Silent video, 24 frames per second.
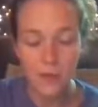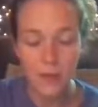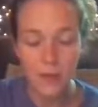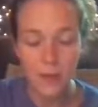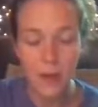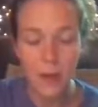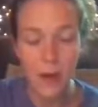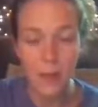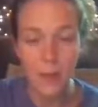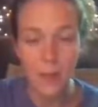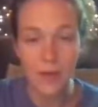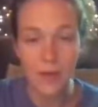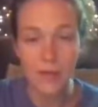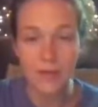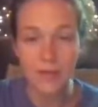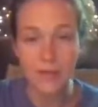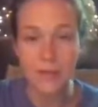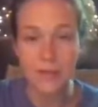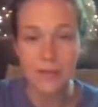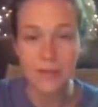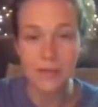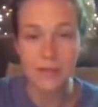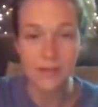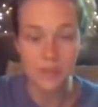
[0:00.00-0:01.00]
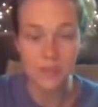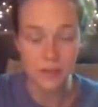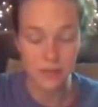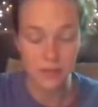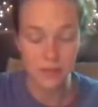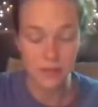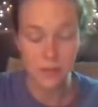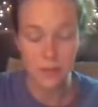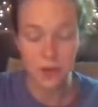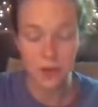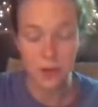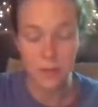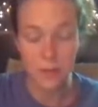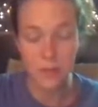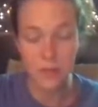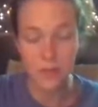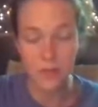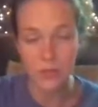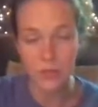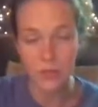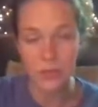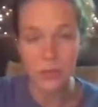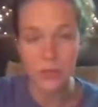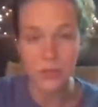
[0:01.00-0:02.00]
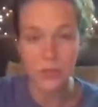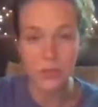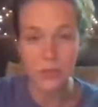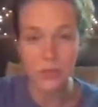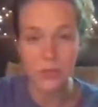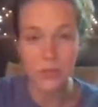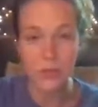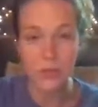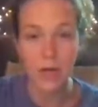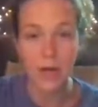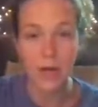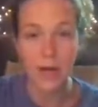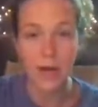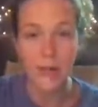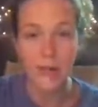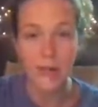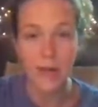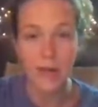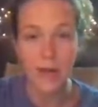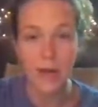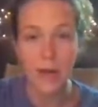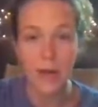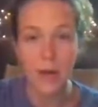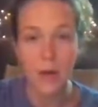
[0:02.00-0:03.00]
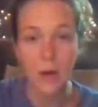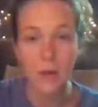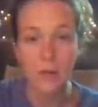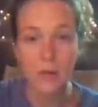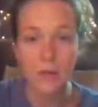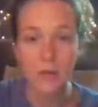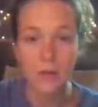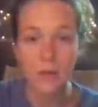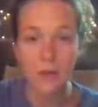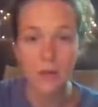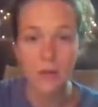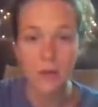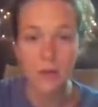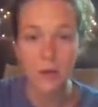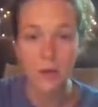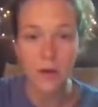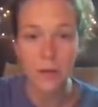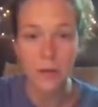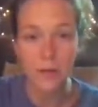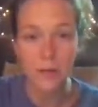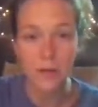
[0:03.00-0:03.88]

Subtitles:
So I'm going to just describe the chart to you guys, like how we talk to our